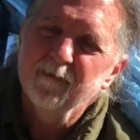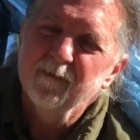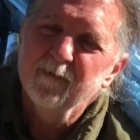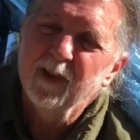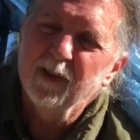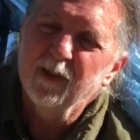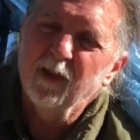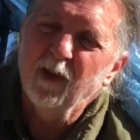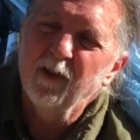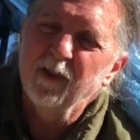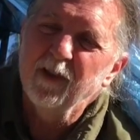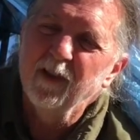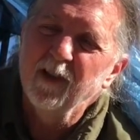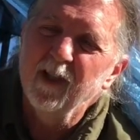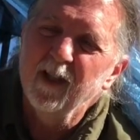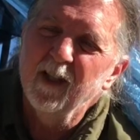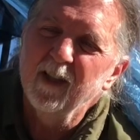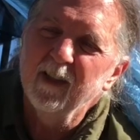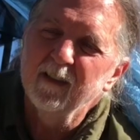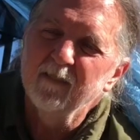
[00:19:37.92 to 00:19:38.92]
aren't
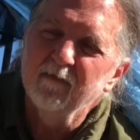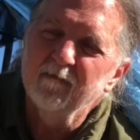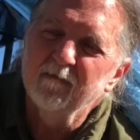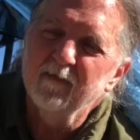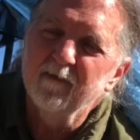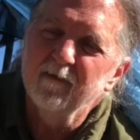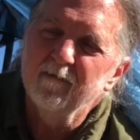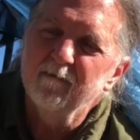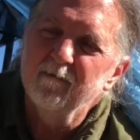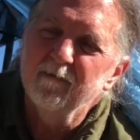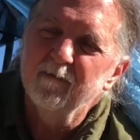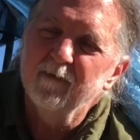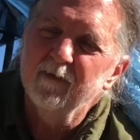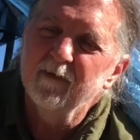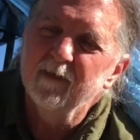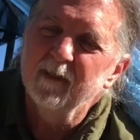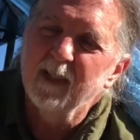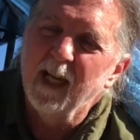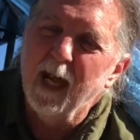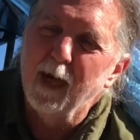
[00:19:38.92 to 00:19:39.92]
none
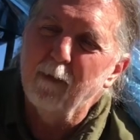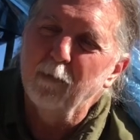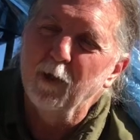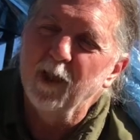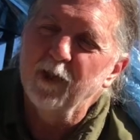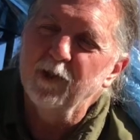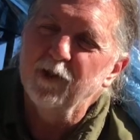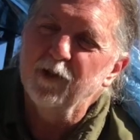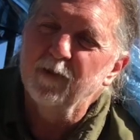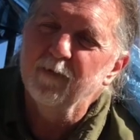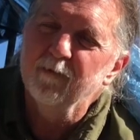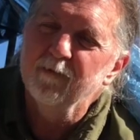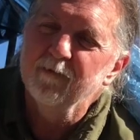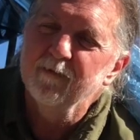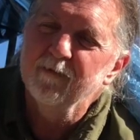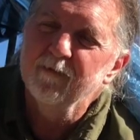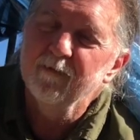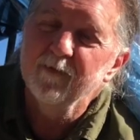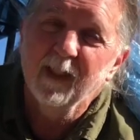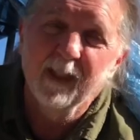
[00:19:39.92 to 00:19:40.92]
tablets,
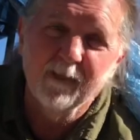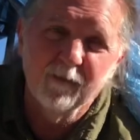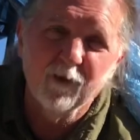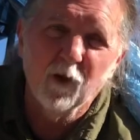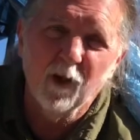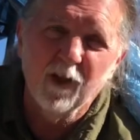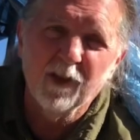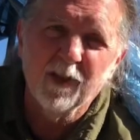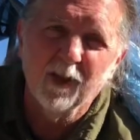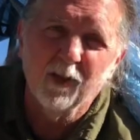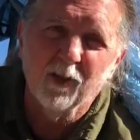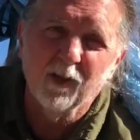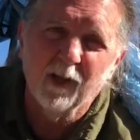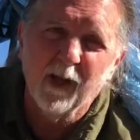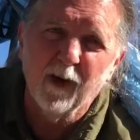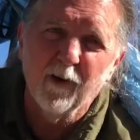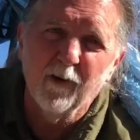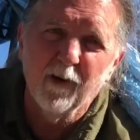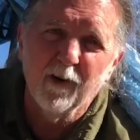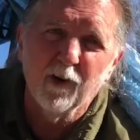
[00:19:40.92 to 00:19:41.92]
even though I think I'll
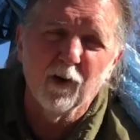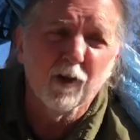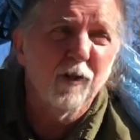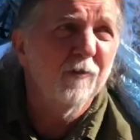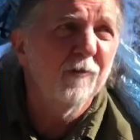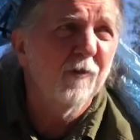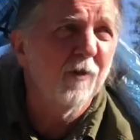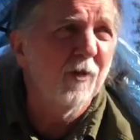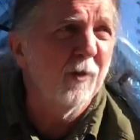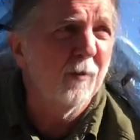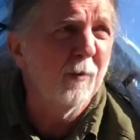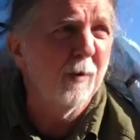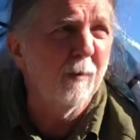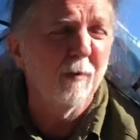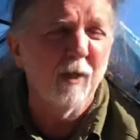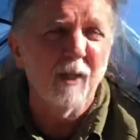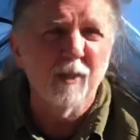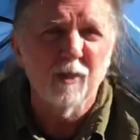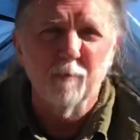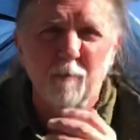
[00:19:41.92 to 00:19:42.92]
carry those for
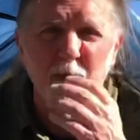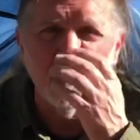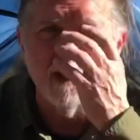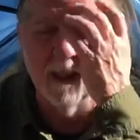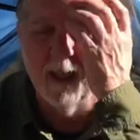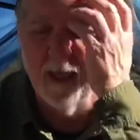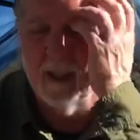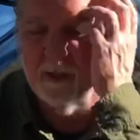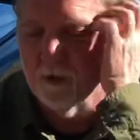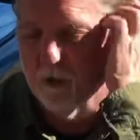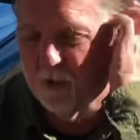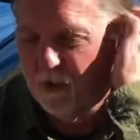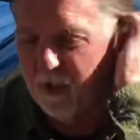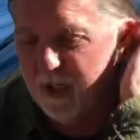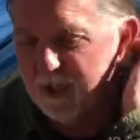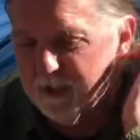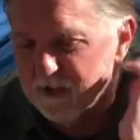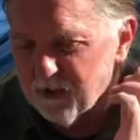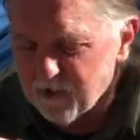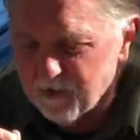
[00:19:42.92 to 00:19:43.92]
replacing my
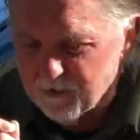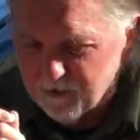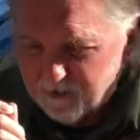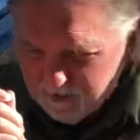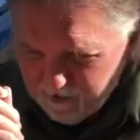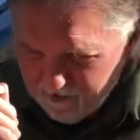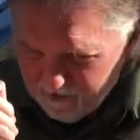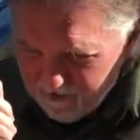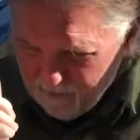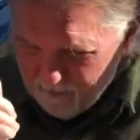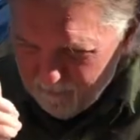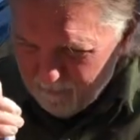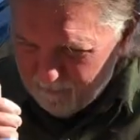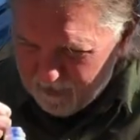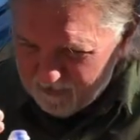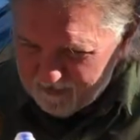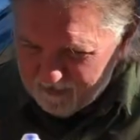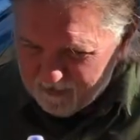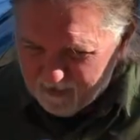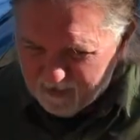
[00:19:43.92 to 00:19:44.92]
electrolytes.
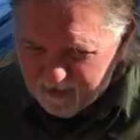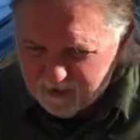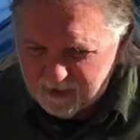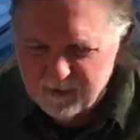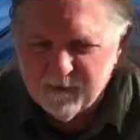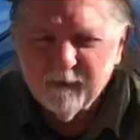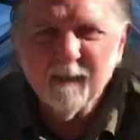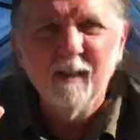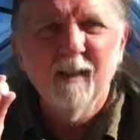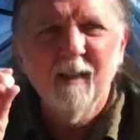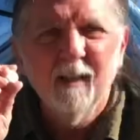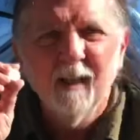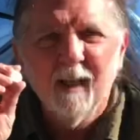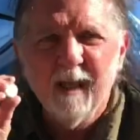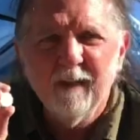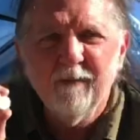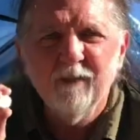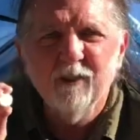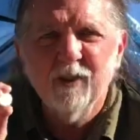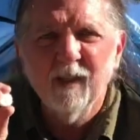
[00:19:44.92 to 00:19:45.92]
But I
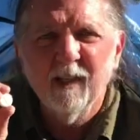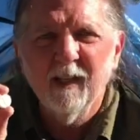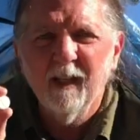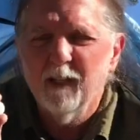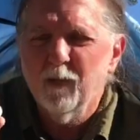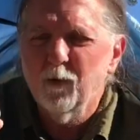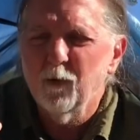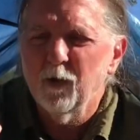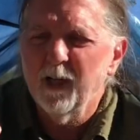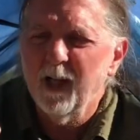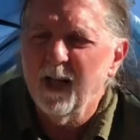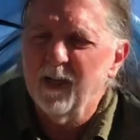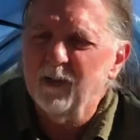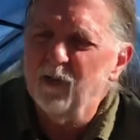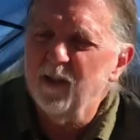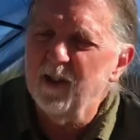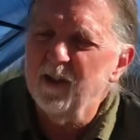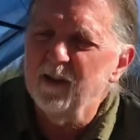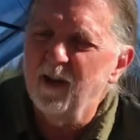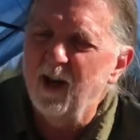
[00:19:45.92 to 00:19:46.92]
haven't seen anyone
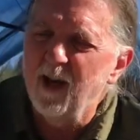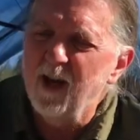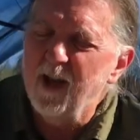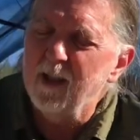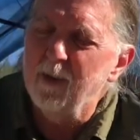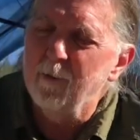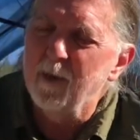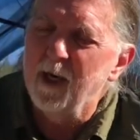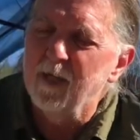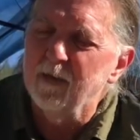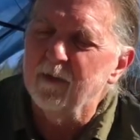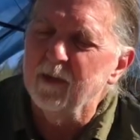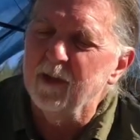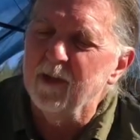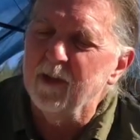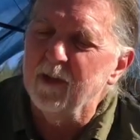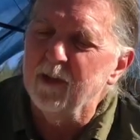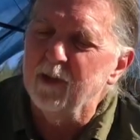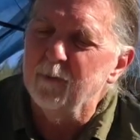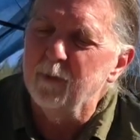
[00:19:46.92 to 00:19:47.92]
actually talk about
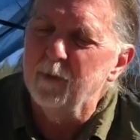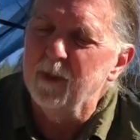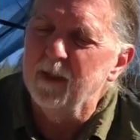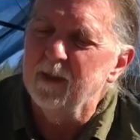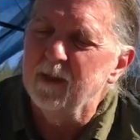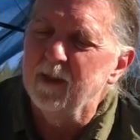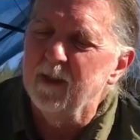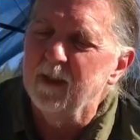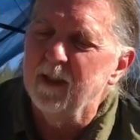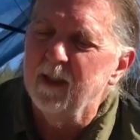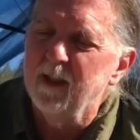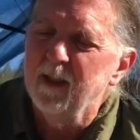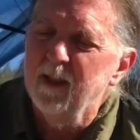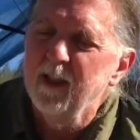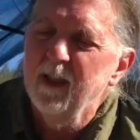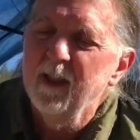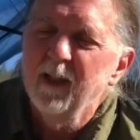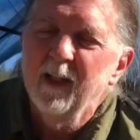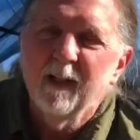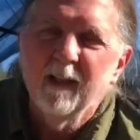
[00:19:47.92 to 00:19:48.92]
these, but
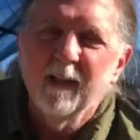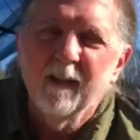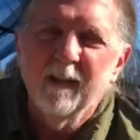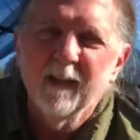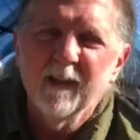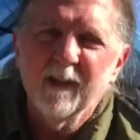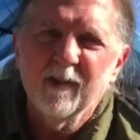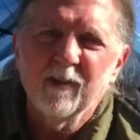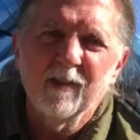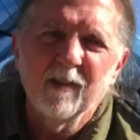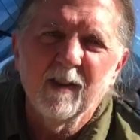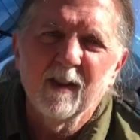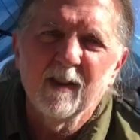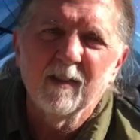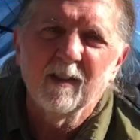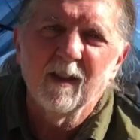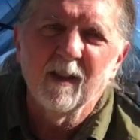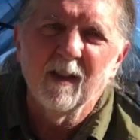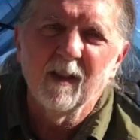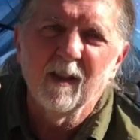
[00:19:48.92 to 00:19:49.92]
this
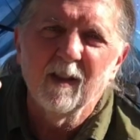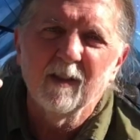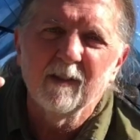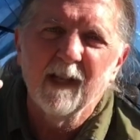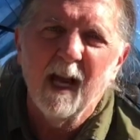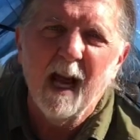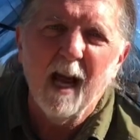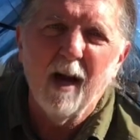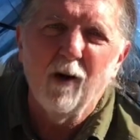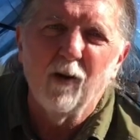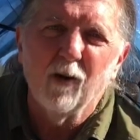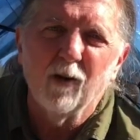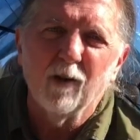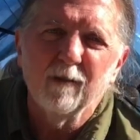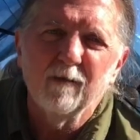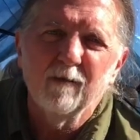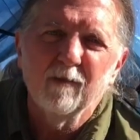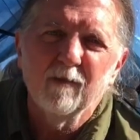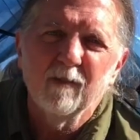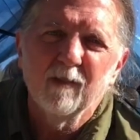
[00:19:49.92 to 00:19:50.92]
is a little towel,
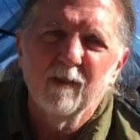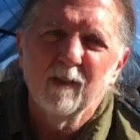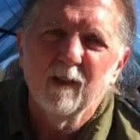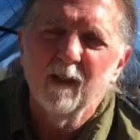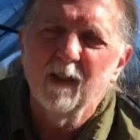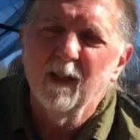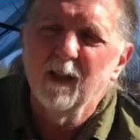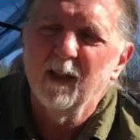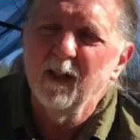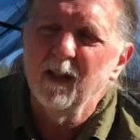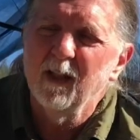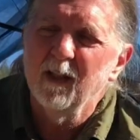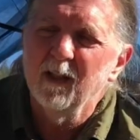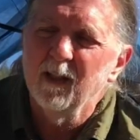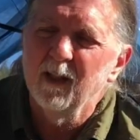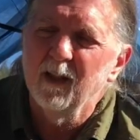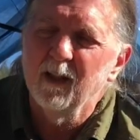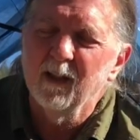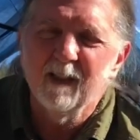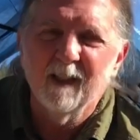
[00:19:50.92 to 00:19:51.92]
a
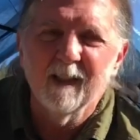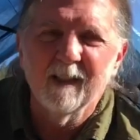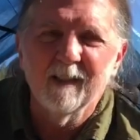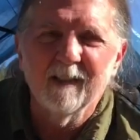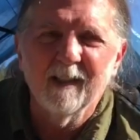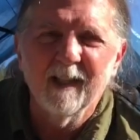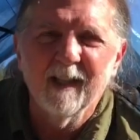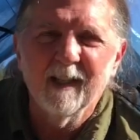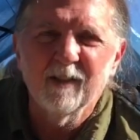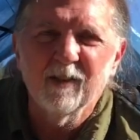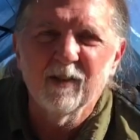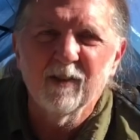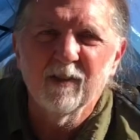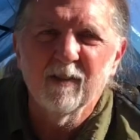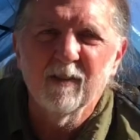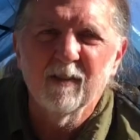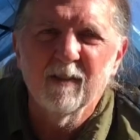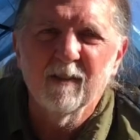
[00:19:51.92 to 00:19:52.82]
little condensed